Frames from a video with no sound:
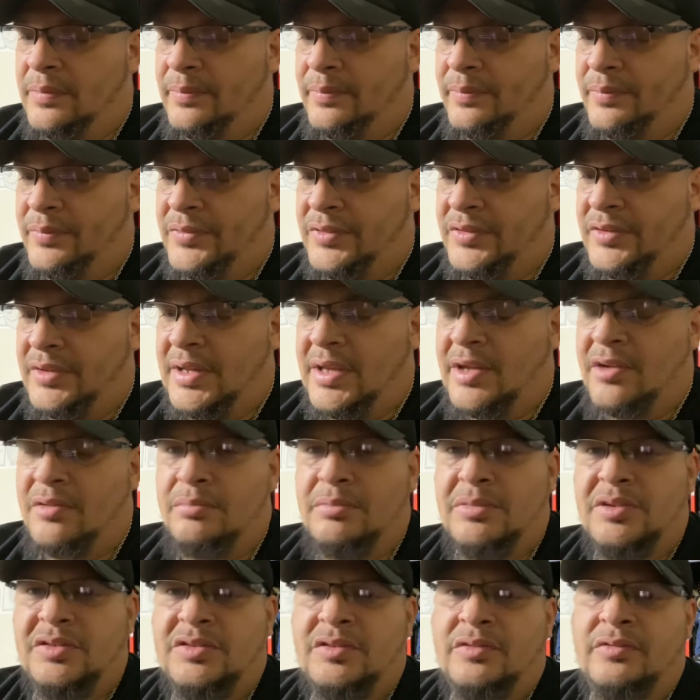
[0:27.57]
It's a lot of
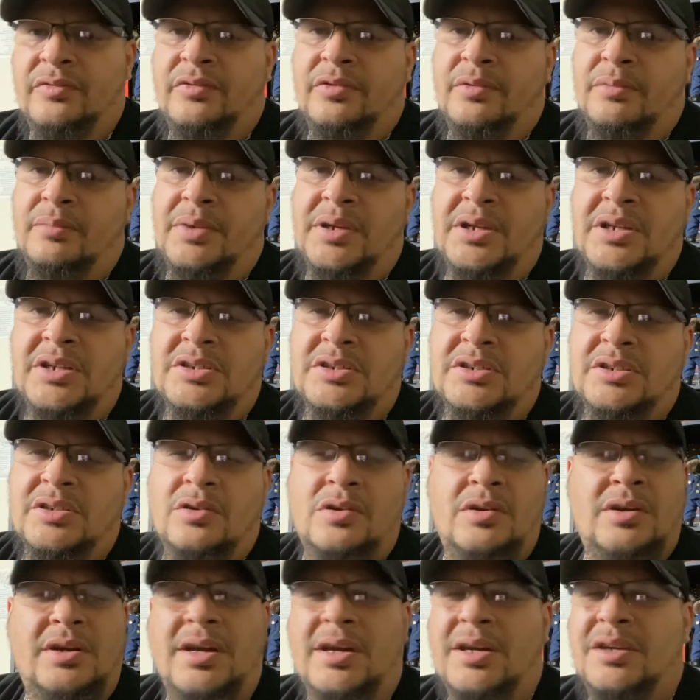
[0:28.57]
misinformation,
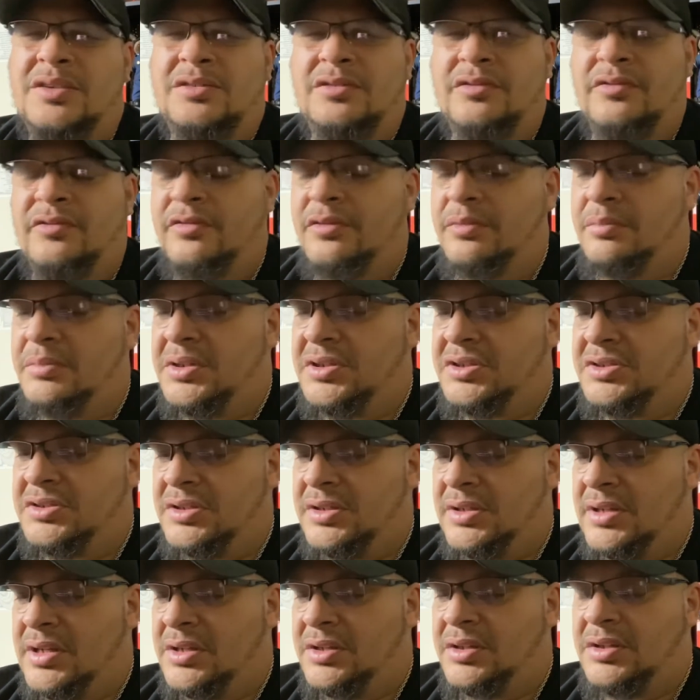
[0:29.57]
all kinds of
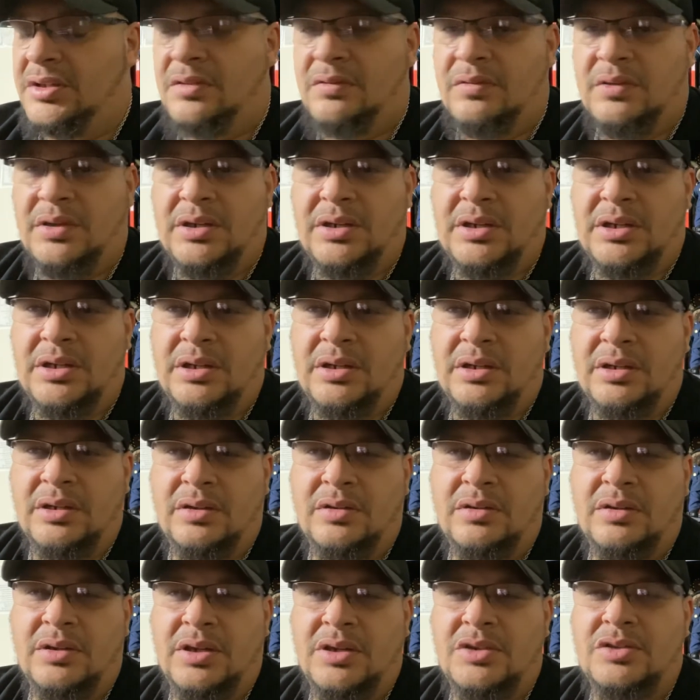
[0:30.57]
information out there right now, and
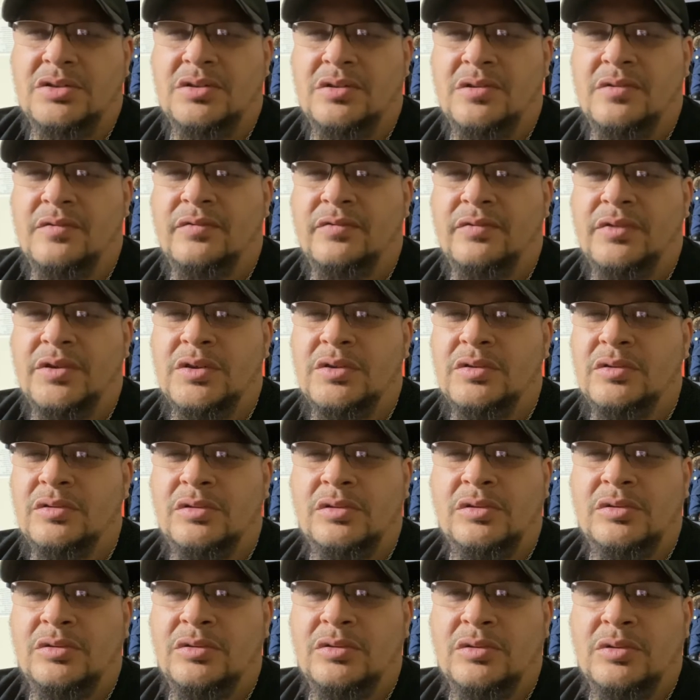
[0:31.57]
it'll get you confused.
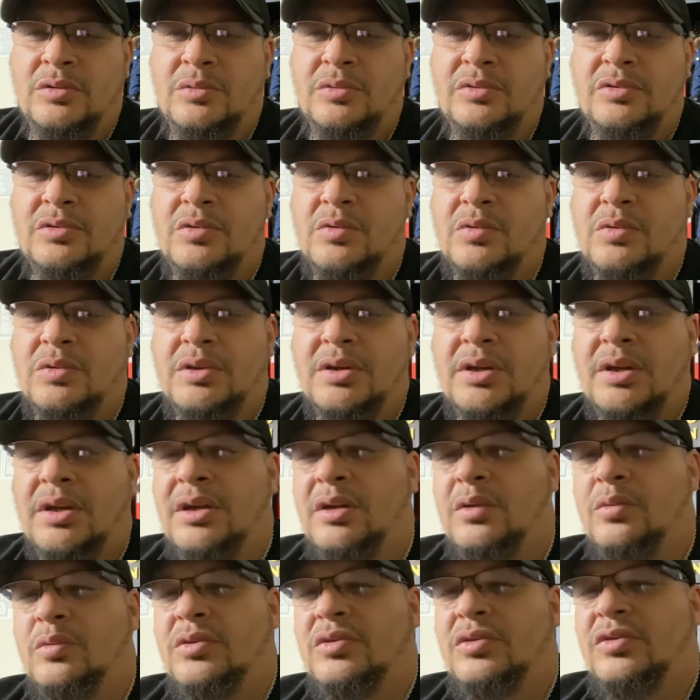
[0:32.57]
You don't know what's going
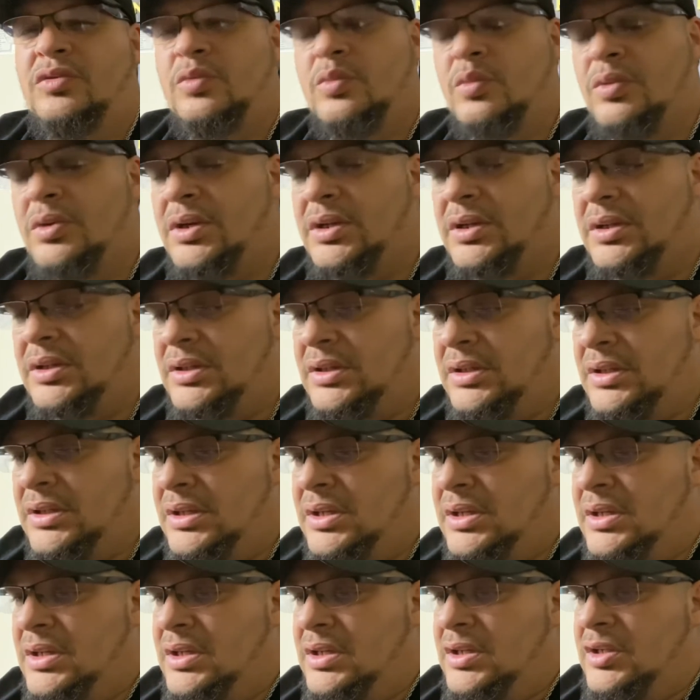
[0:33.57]
on, what's what.
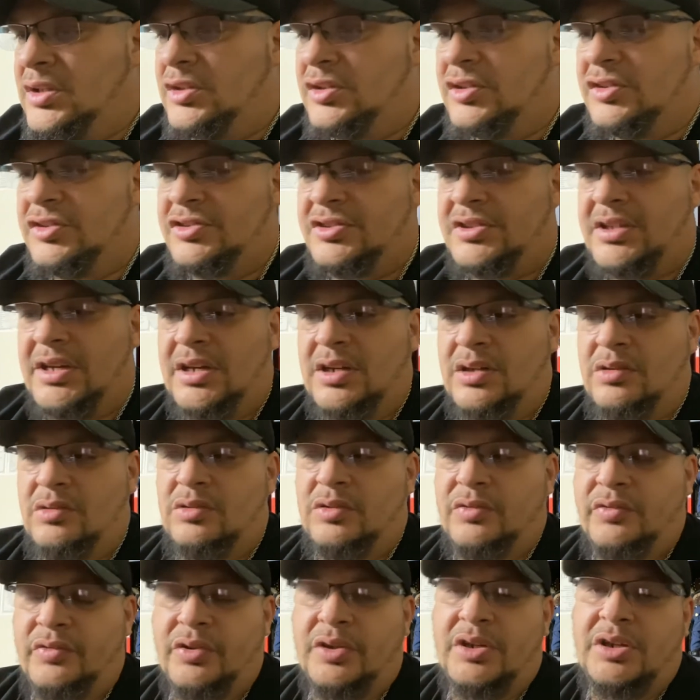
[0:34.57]
This channel
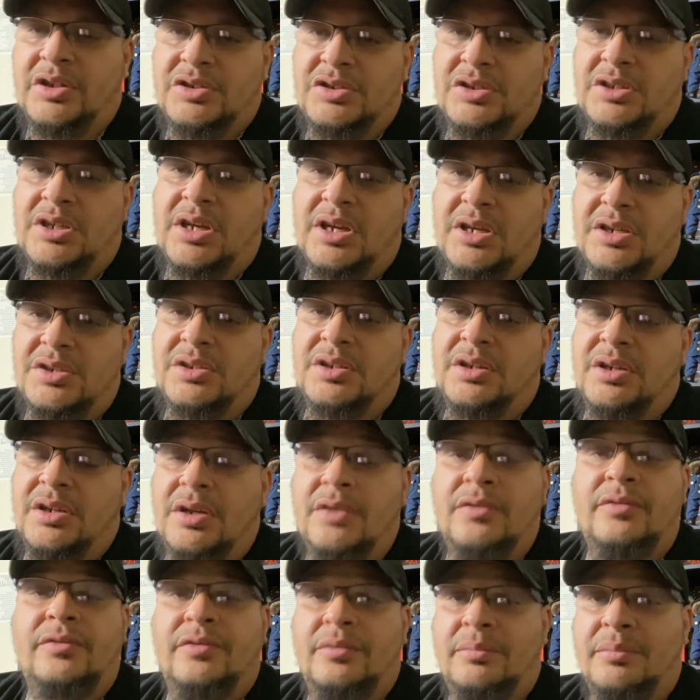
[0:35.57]
is for education and
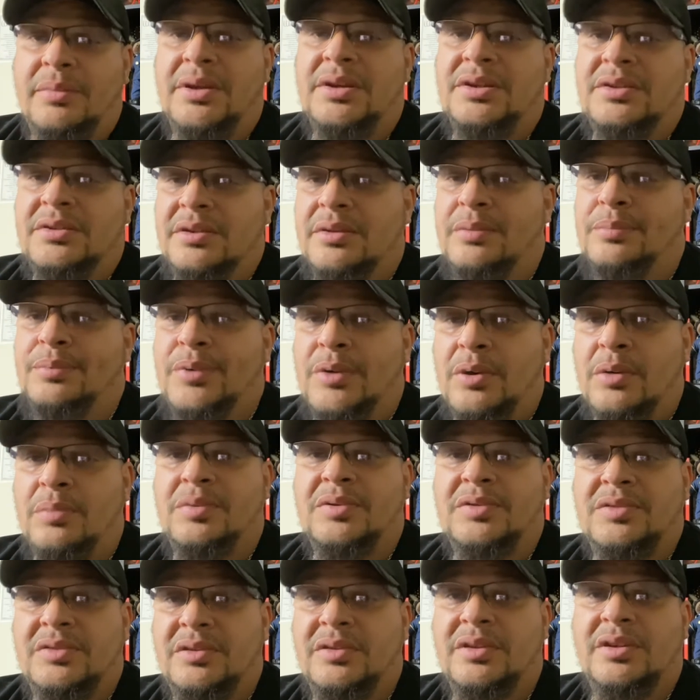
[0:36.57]
informational
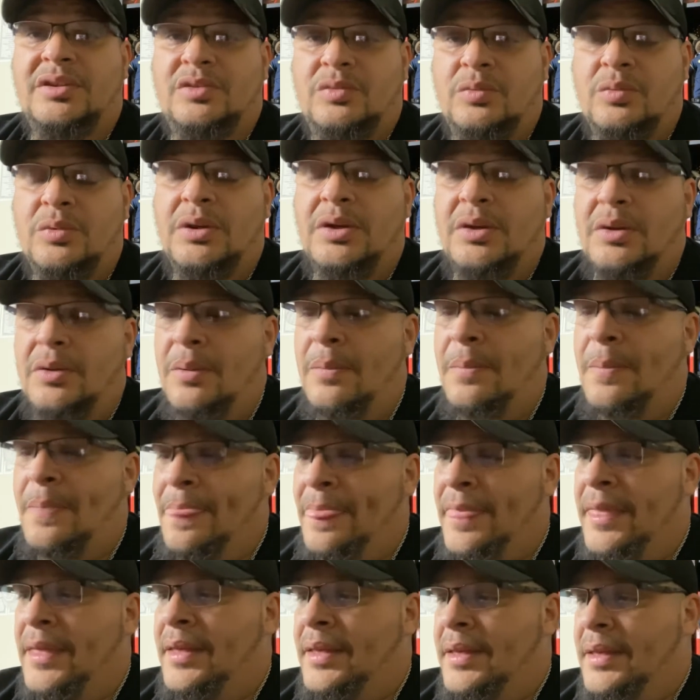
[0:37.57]
purposes as well.
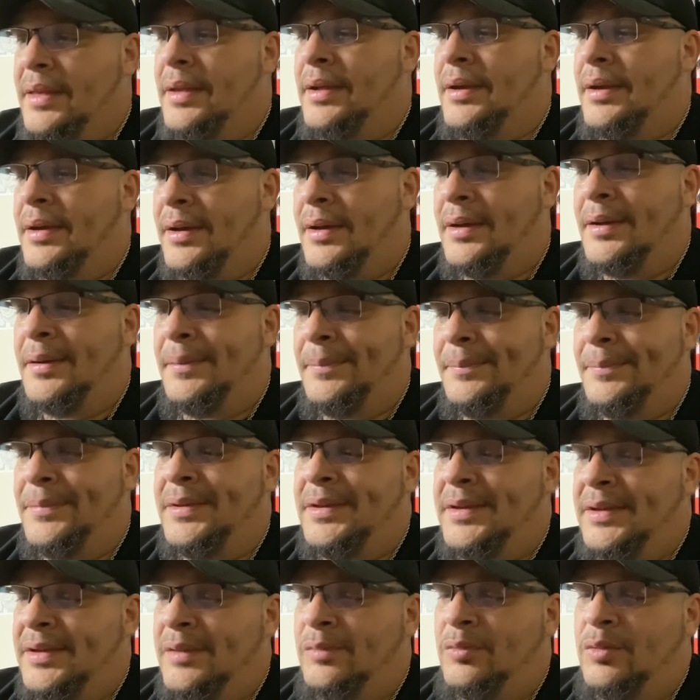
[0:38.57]

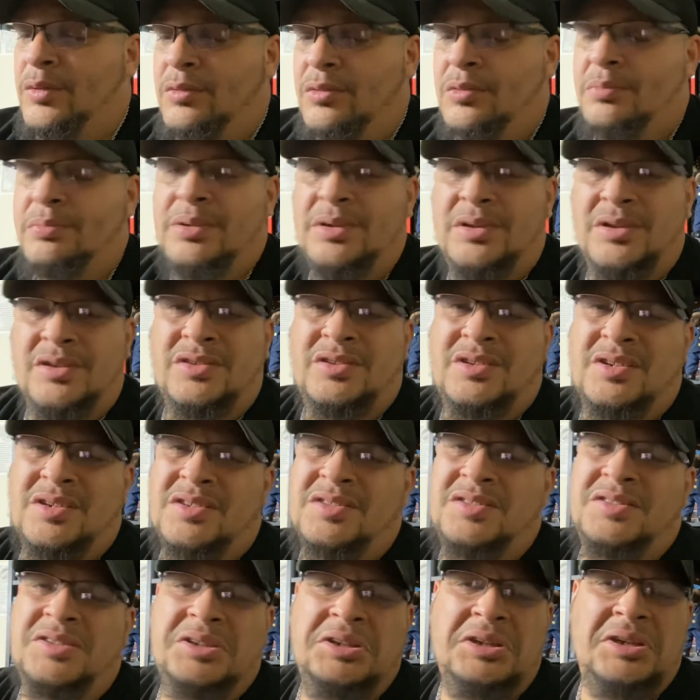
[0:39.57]
And we will be
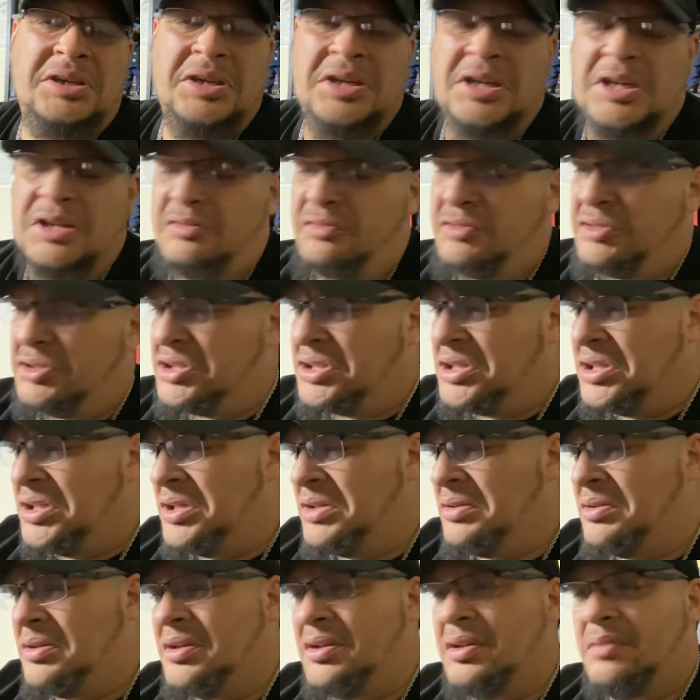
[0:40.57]
discussing
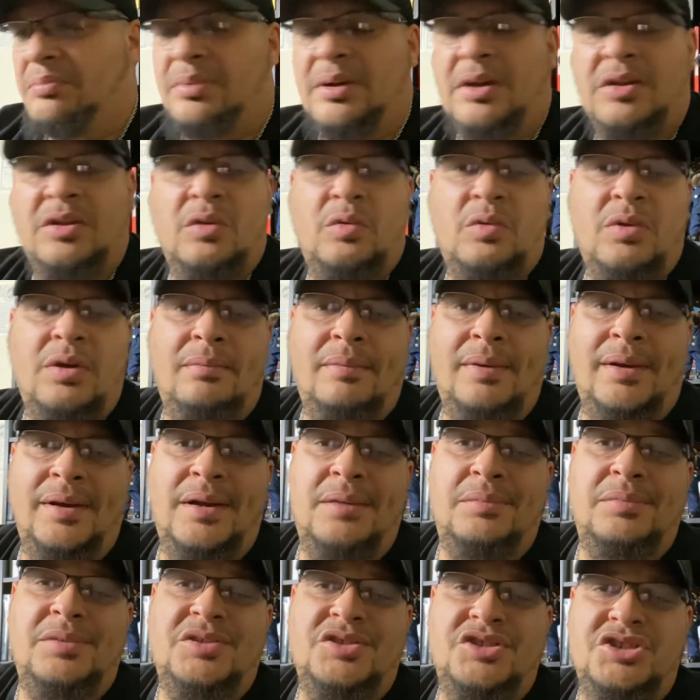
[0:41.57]
everything. Right? By the way, my
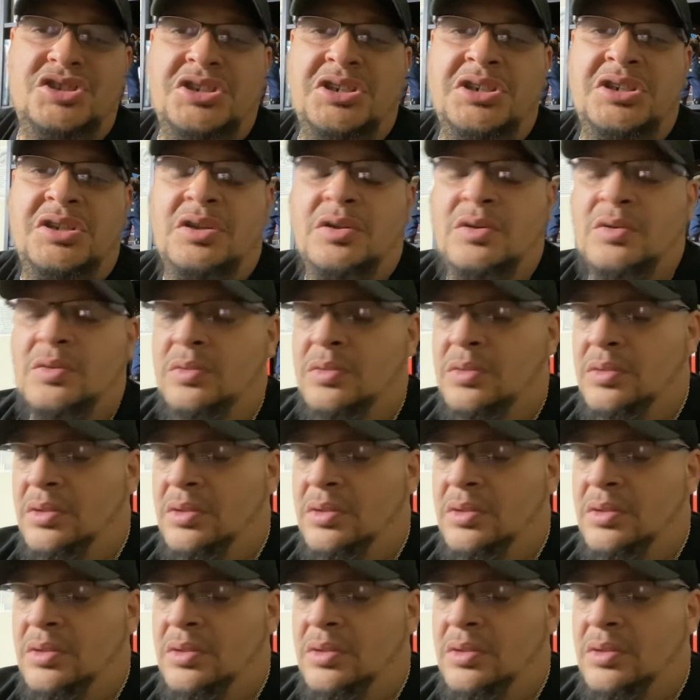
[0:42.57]
name is Chino.